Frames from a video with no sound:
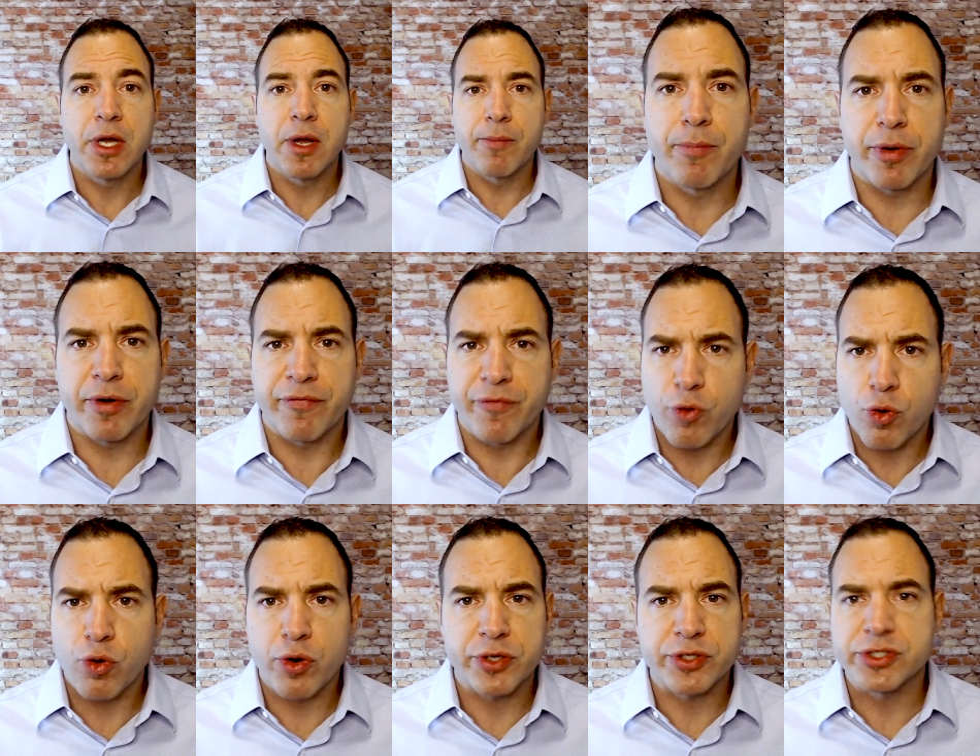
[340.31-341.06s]
But of
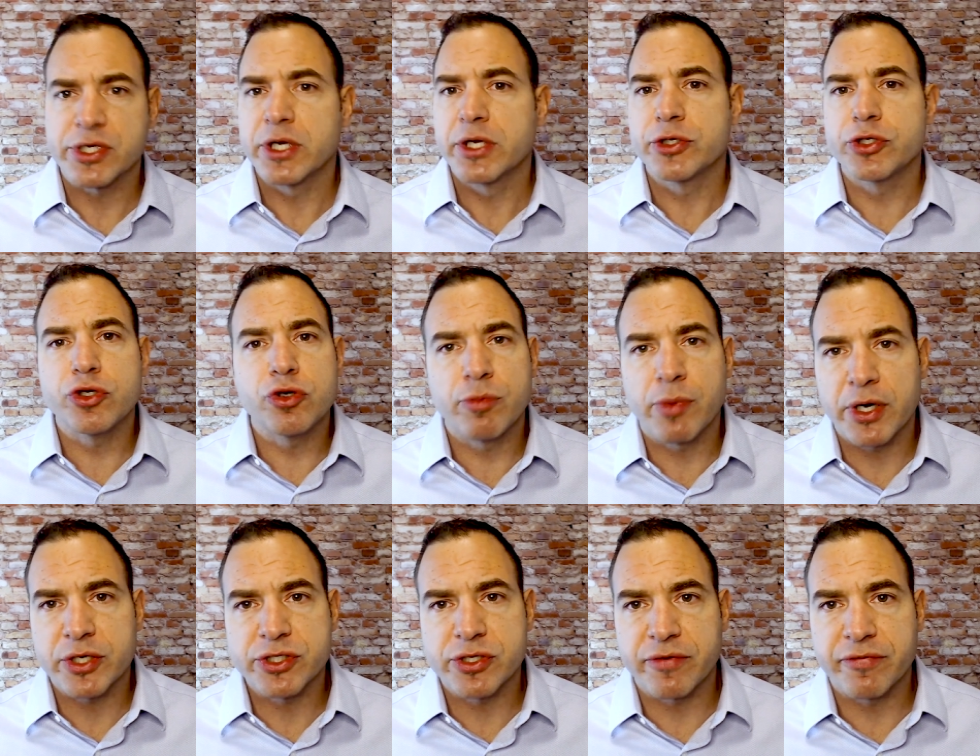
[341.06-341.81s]
course, too
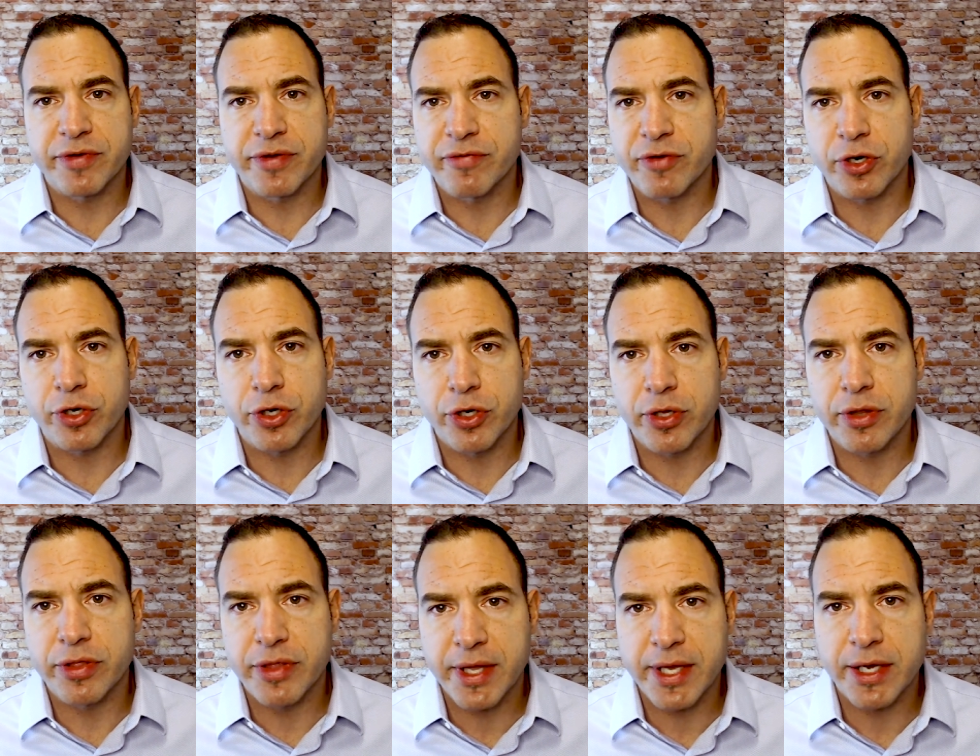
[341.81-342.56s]
much of even a
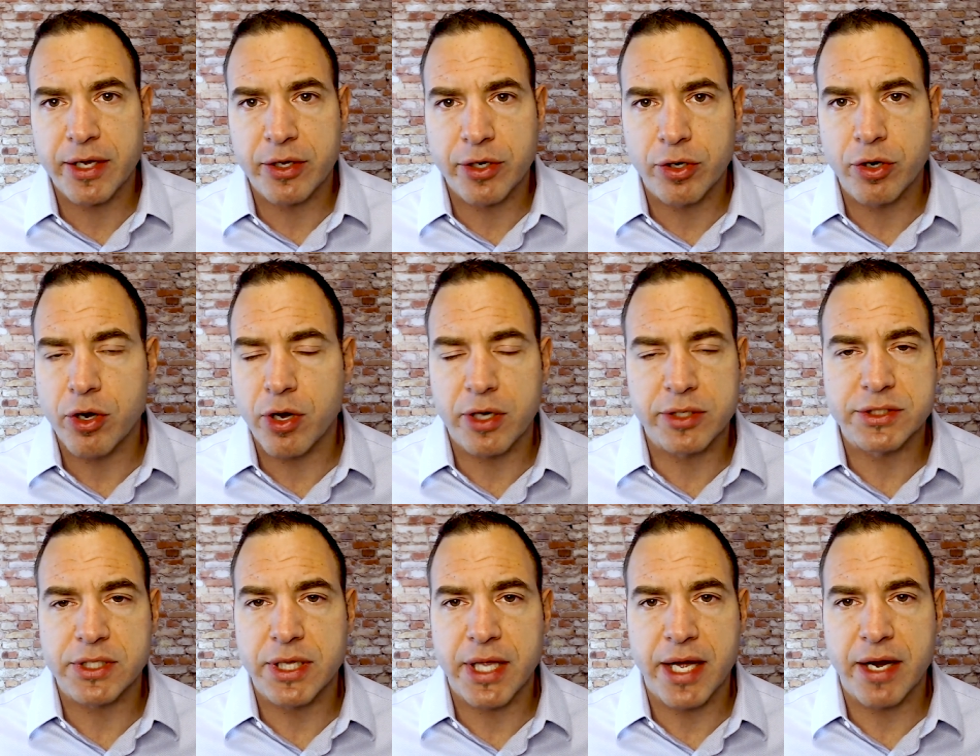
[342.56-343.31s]
good thing could cause
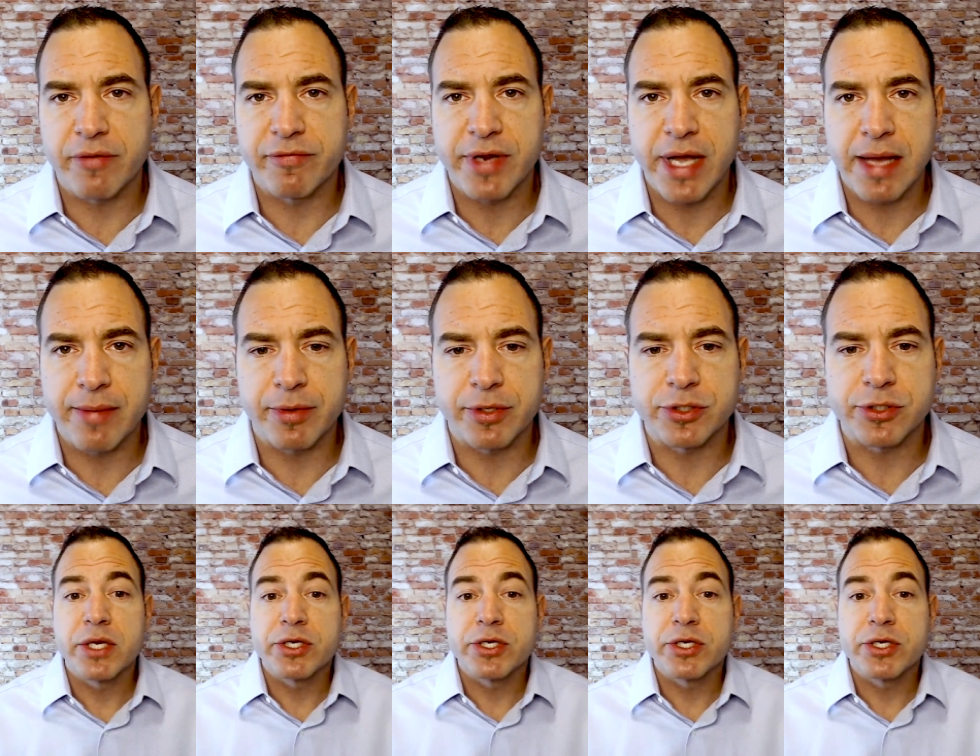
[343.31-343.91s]
a lot of damage.